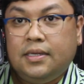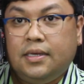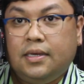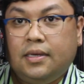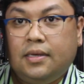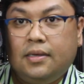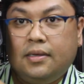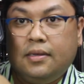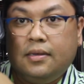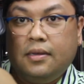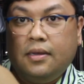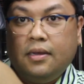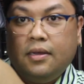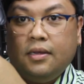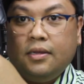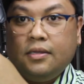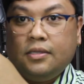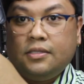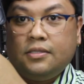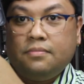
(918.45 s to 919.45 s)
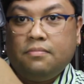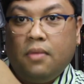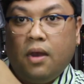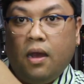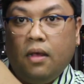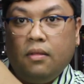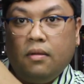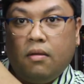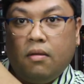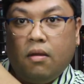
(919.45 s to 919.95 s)
the
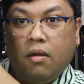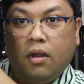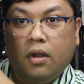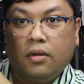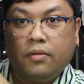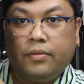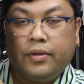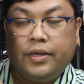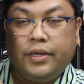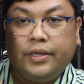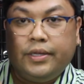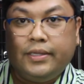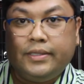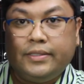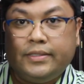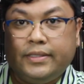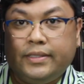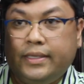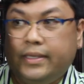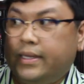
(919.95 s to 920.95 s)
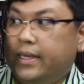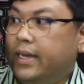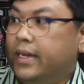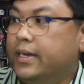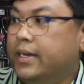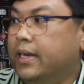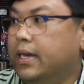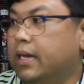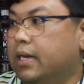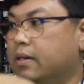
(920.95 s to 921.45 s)
smaller hardware. You can see
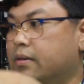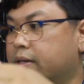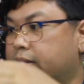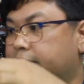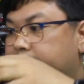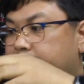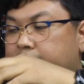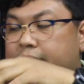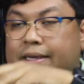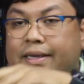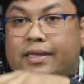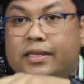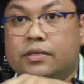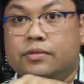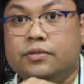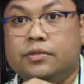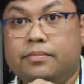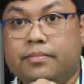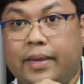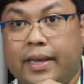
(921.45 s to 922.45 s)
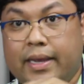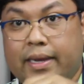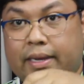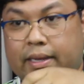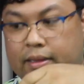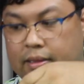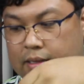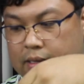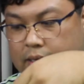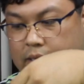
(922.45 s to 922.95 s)
that. I don't even think this was made
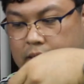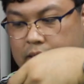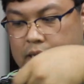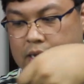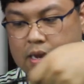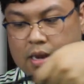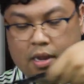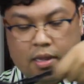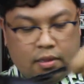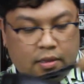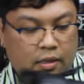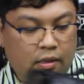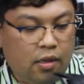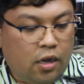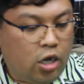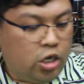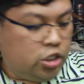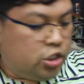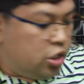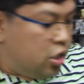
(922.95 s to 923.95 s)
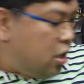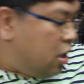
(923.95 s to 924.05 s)
in the larger